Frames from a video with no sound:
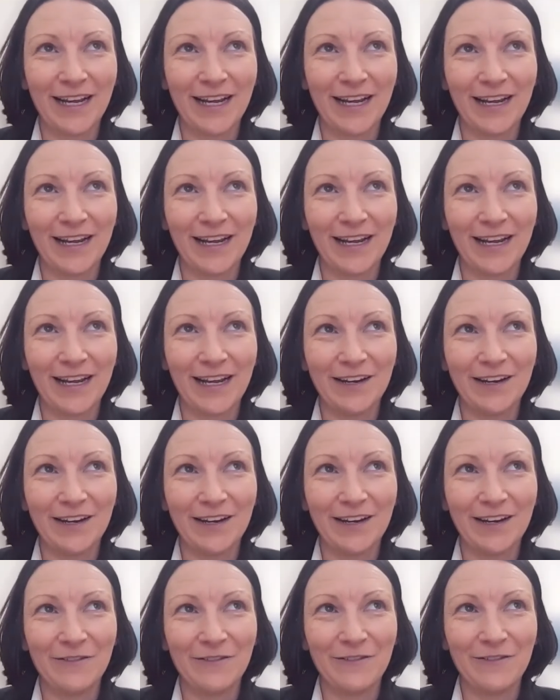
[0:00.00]
And in
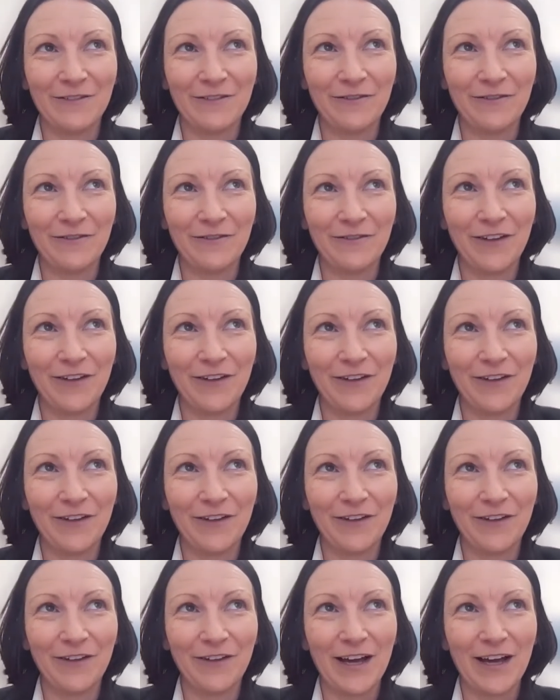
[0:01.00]
fact, it
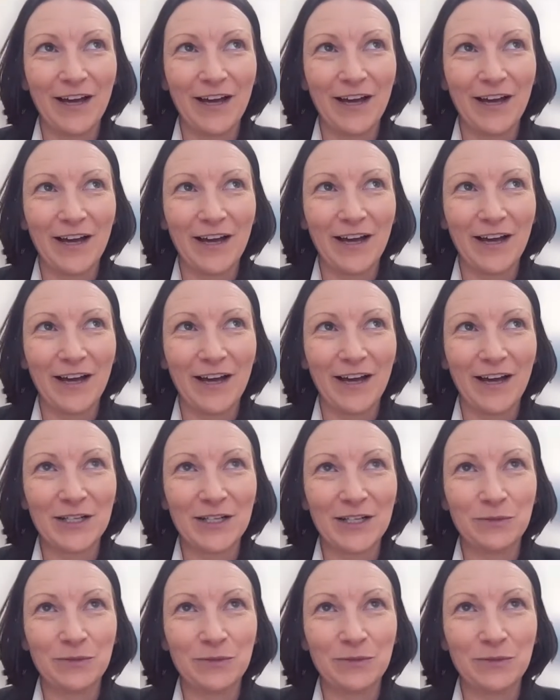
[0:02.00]

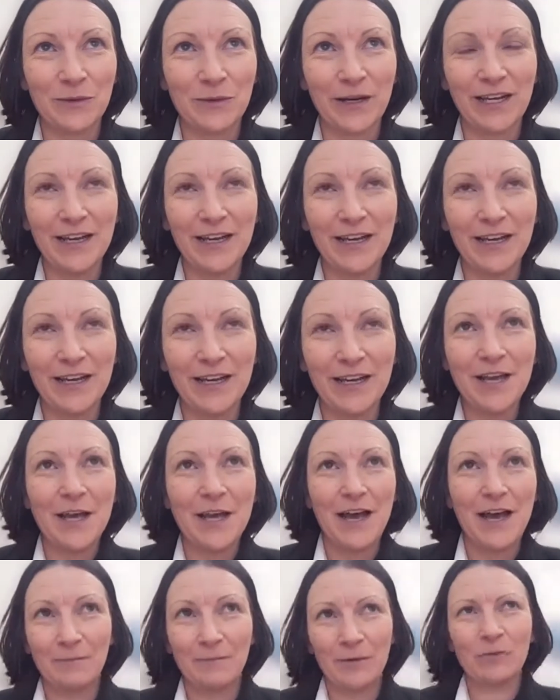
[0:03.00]
was a while ago,
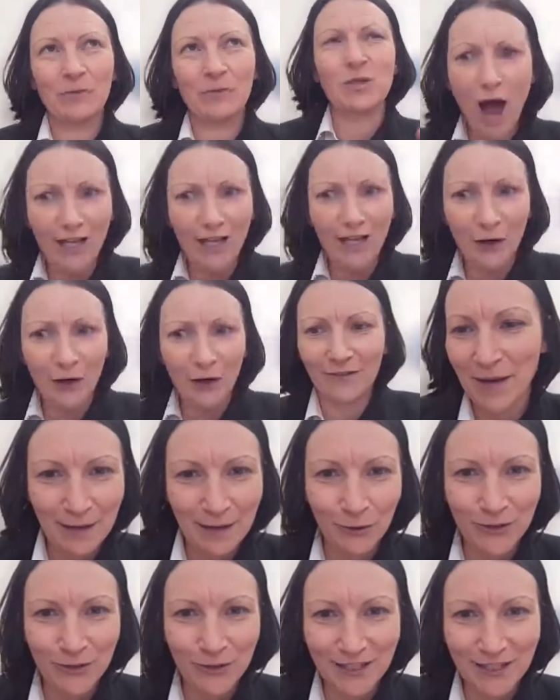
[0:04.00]
circus come
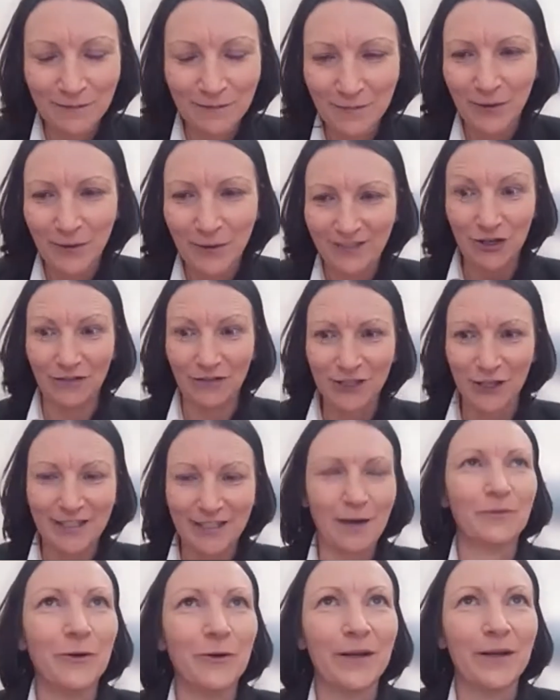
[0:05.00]
through, and there was a
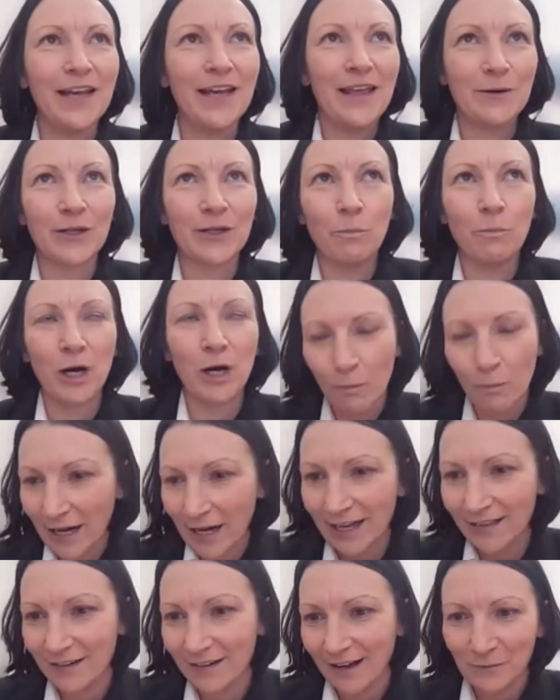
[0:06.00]
macaque monkey
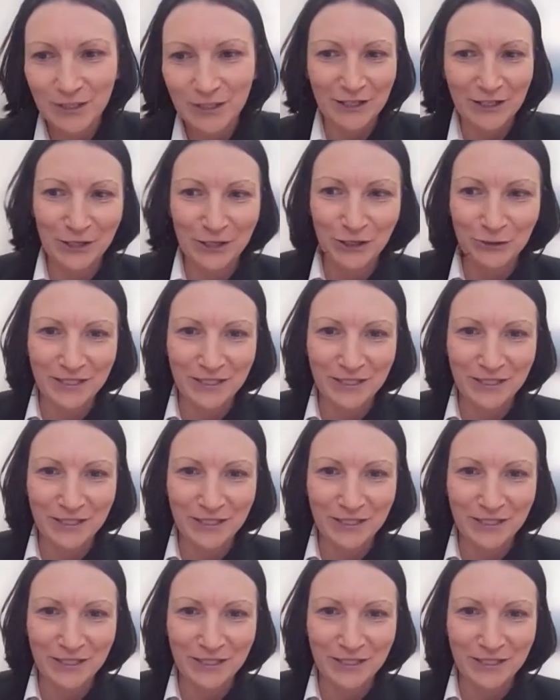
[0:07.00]
that was having